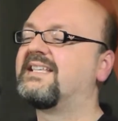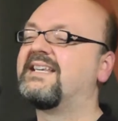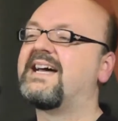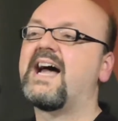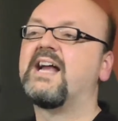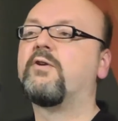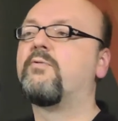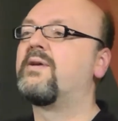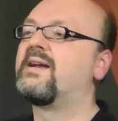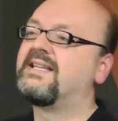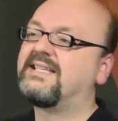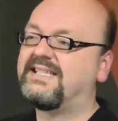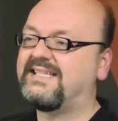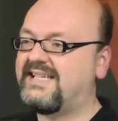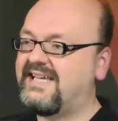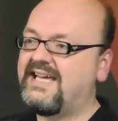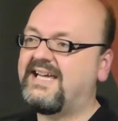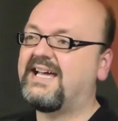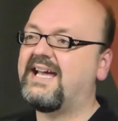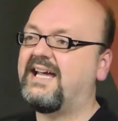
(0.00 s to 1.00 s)
as an I don't want to
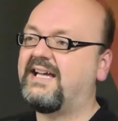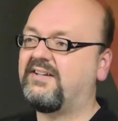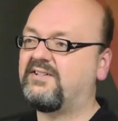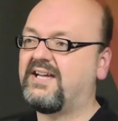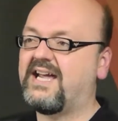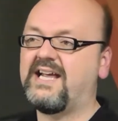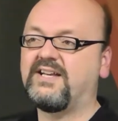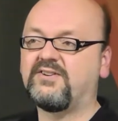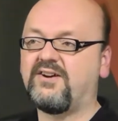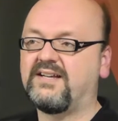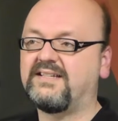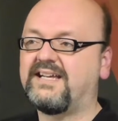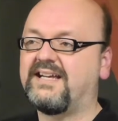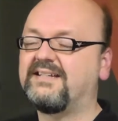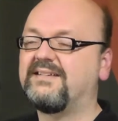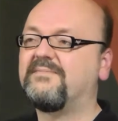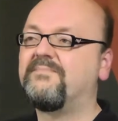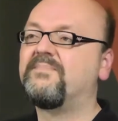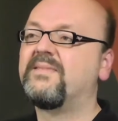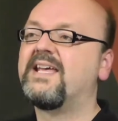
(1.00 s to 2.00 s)
see gay, gay
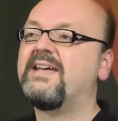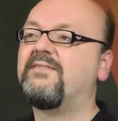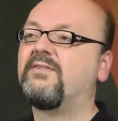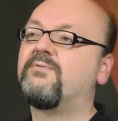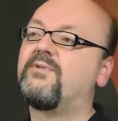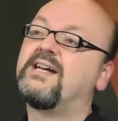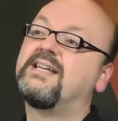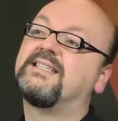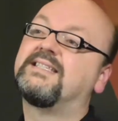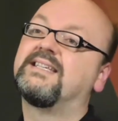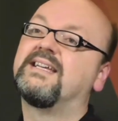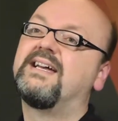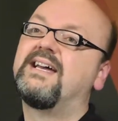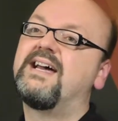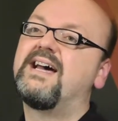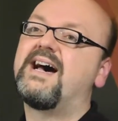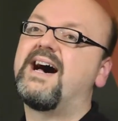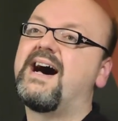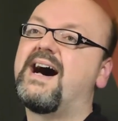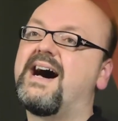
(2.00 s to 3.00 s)
content, if it was
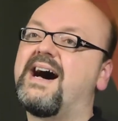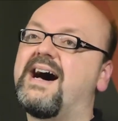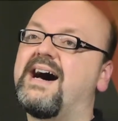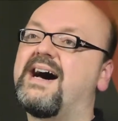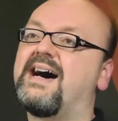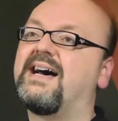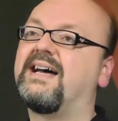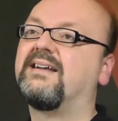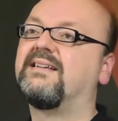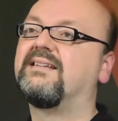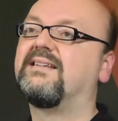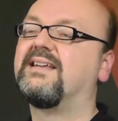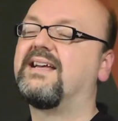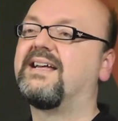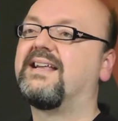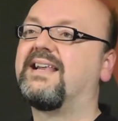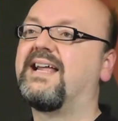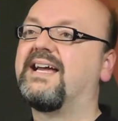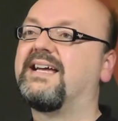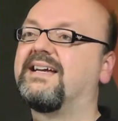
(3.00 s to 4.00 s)
uh,
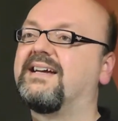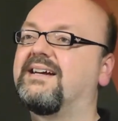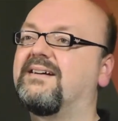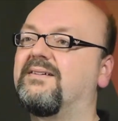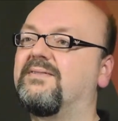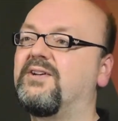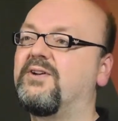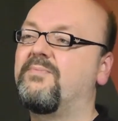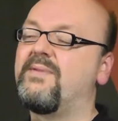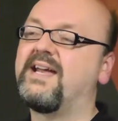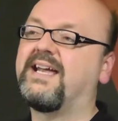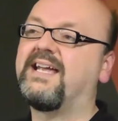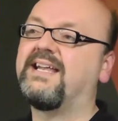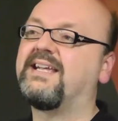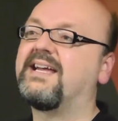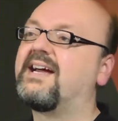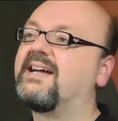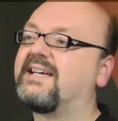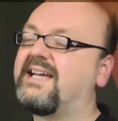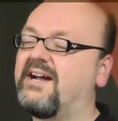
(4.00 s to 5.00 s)
like a, you're
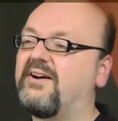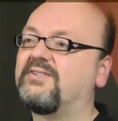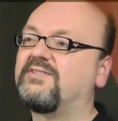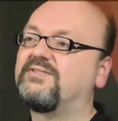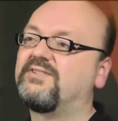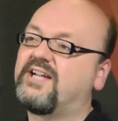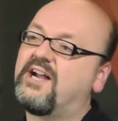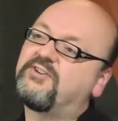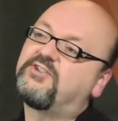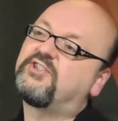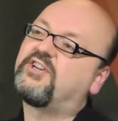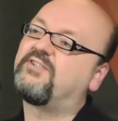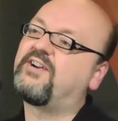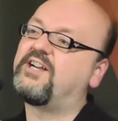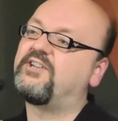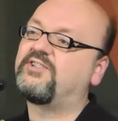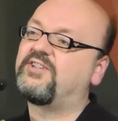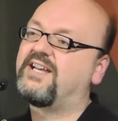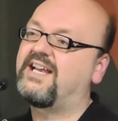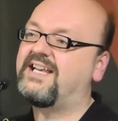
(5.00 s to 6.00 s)
making a character
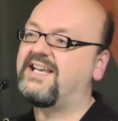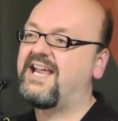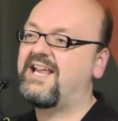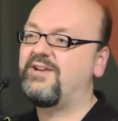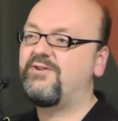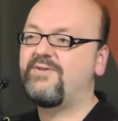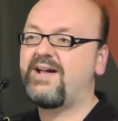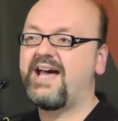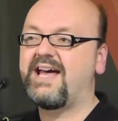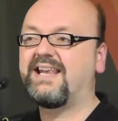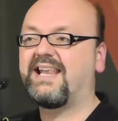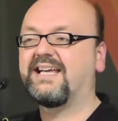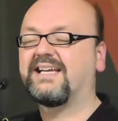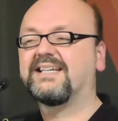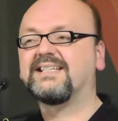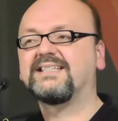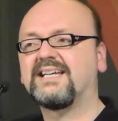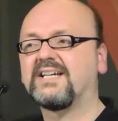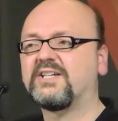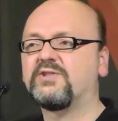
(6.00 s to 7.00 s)
generation and, and you have
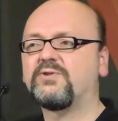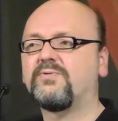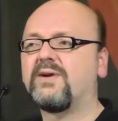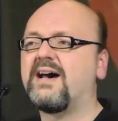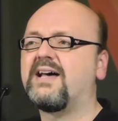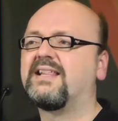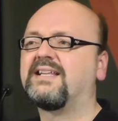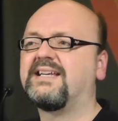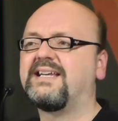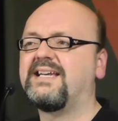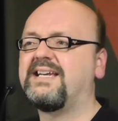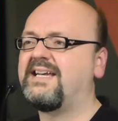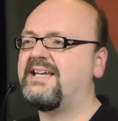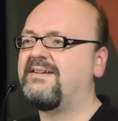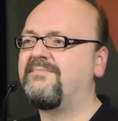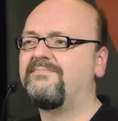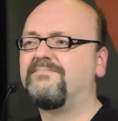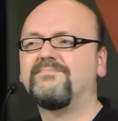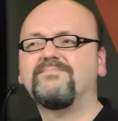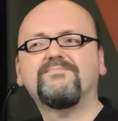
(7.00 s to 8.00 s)

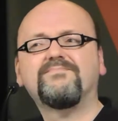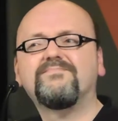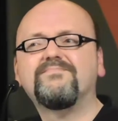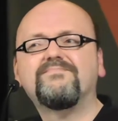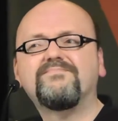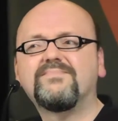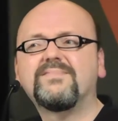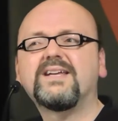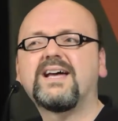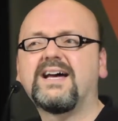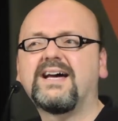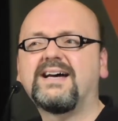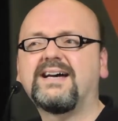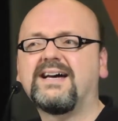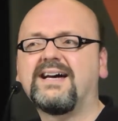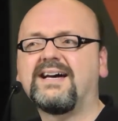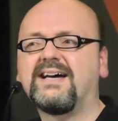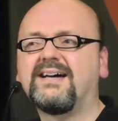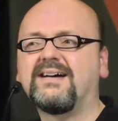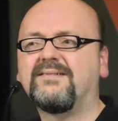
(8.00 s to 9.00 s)
sexuality uh,
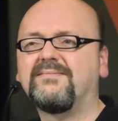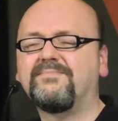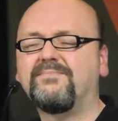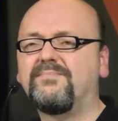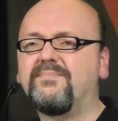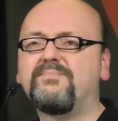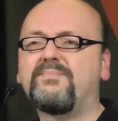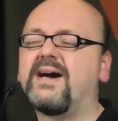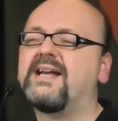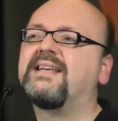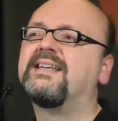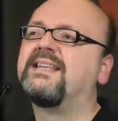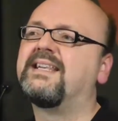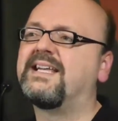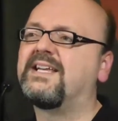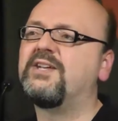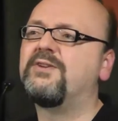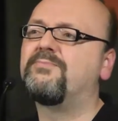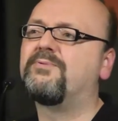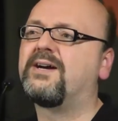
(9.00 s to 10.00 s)
uh button
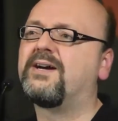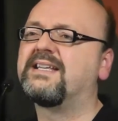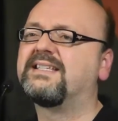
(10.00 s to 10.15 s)
that you